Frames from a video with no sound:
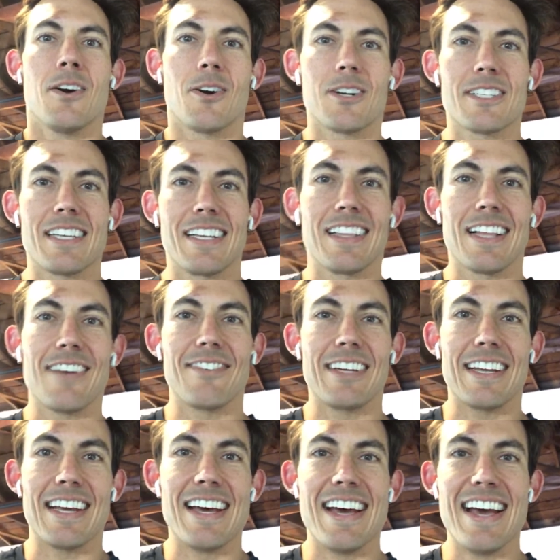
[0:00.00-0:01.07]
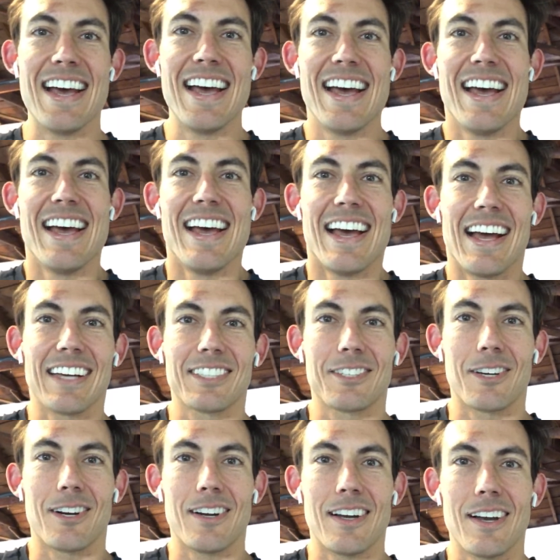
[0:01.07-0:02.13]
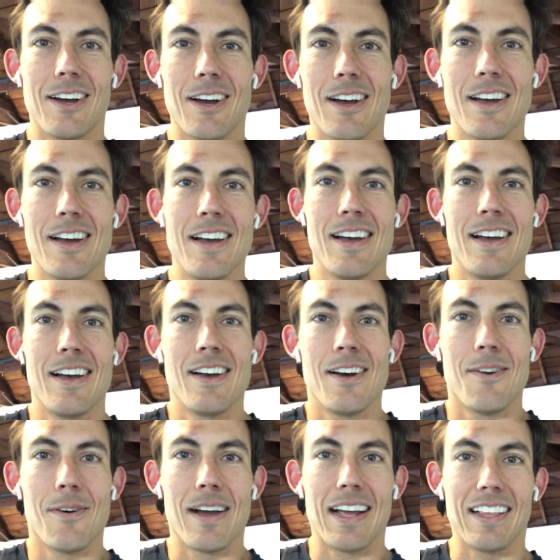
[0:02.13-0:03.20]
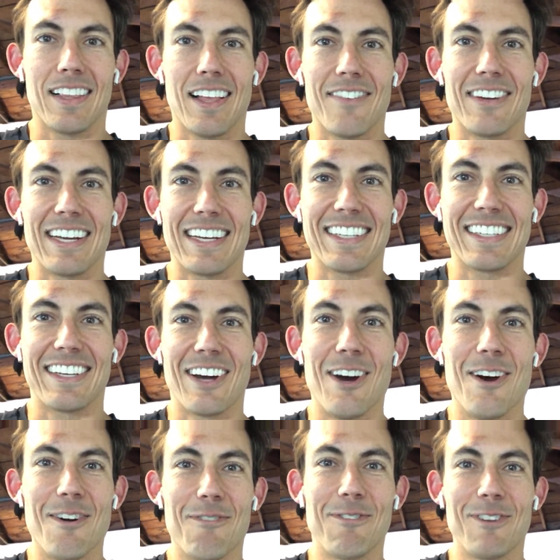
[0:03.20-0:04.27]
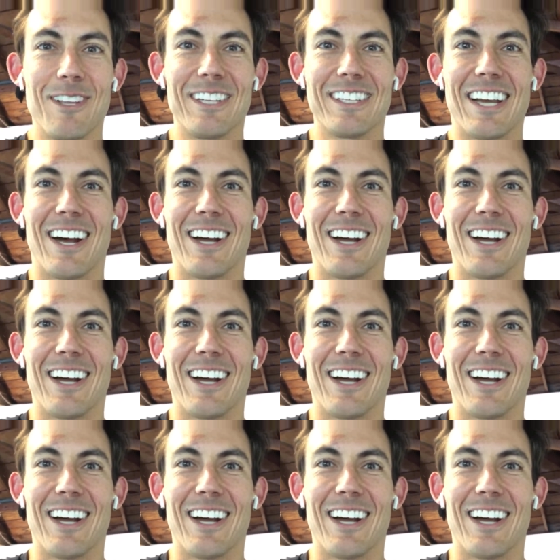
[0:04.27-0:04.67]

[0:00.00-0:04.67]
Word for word: Orsi, love it. Extra. Wait, love it. Go for the